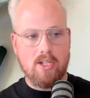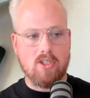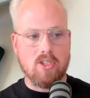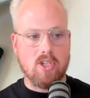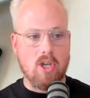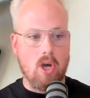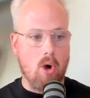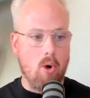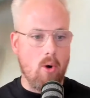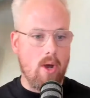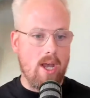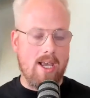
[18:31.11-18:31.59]

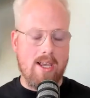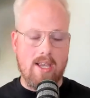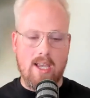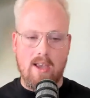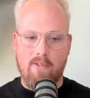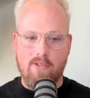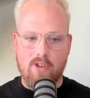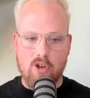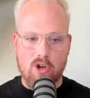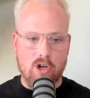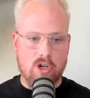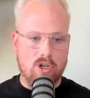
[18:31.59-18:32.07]
So
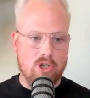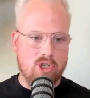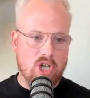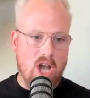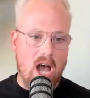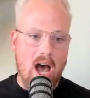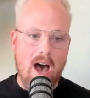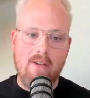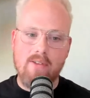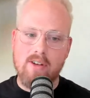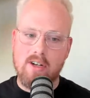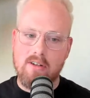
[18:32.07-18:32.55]
if you're a
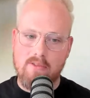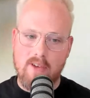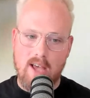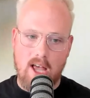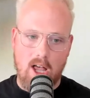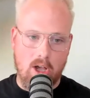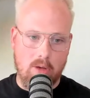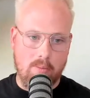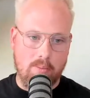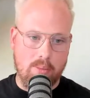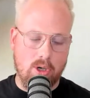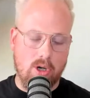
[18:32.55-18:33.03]
Java
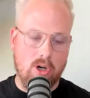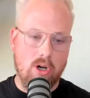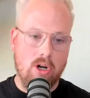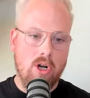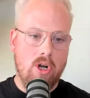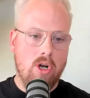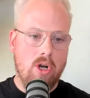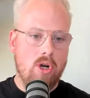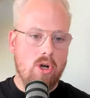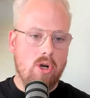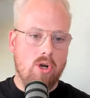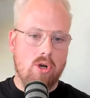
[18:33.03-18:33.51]
developer
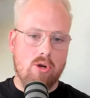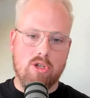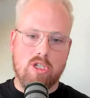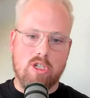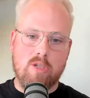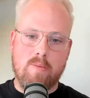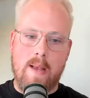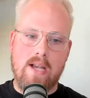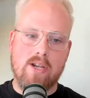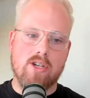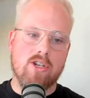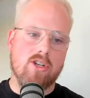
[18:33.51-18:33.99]
who
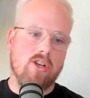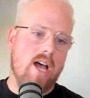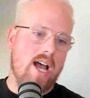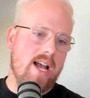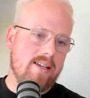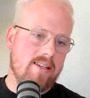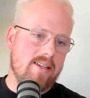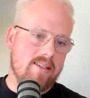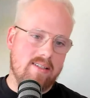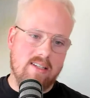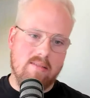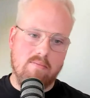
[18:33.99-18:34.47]

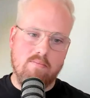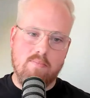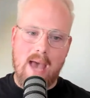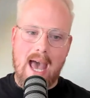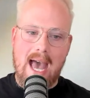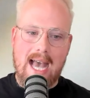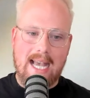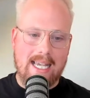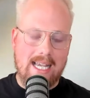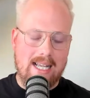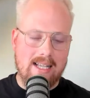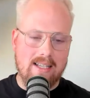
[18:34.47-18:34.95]
specializes in
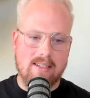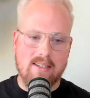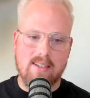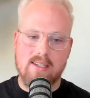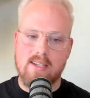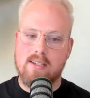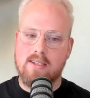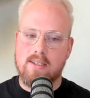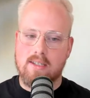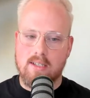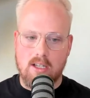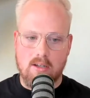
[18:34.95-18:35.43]
backend
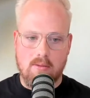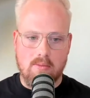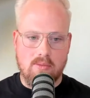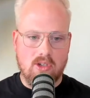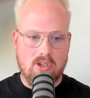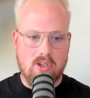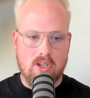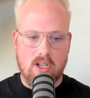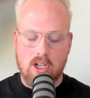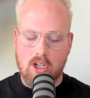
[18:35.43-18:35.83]
systems,